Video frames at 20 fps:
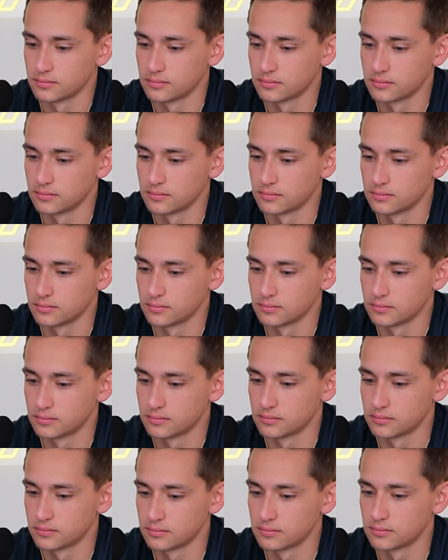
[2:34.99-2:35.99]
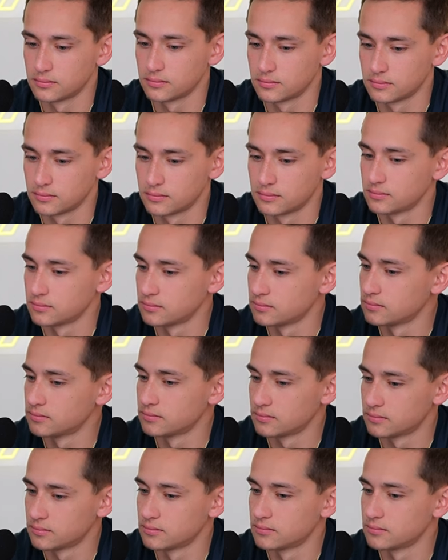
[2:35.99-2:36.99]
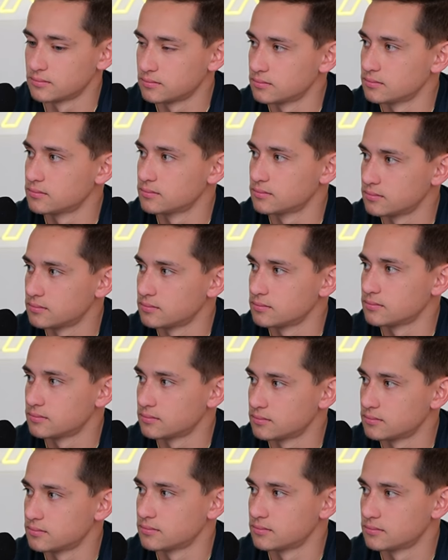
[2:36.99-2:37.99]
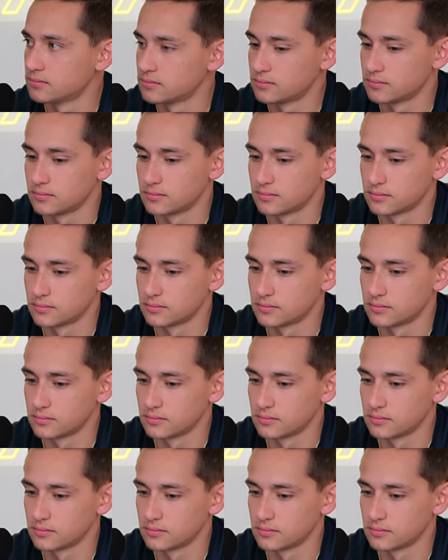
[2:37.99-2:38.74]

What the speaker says: [no speech]